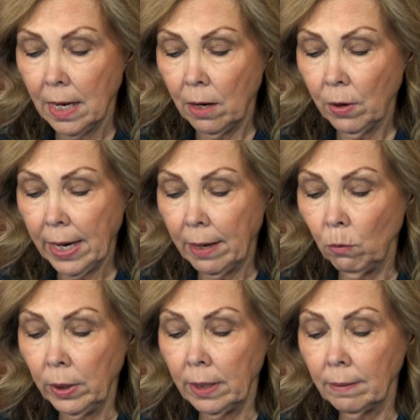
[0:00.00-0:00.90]
Okay,
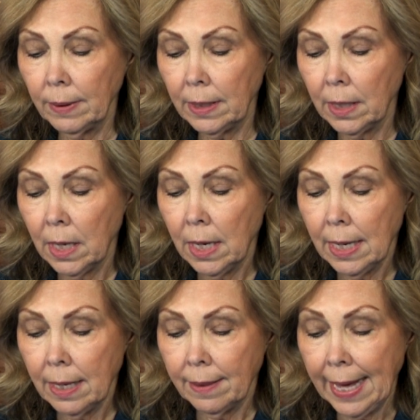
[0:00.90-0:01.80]
well,
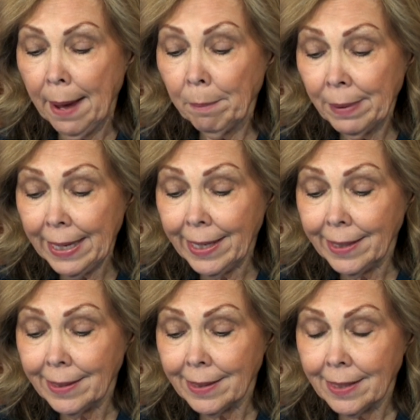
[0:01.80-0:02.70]
that
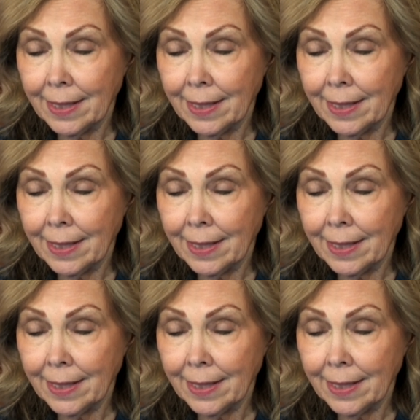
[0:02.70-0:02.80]
means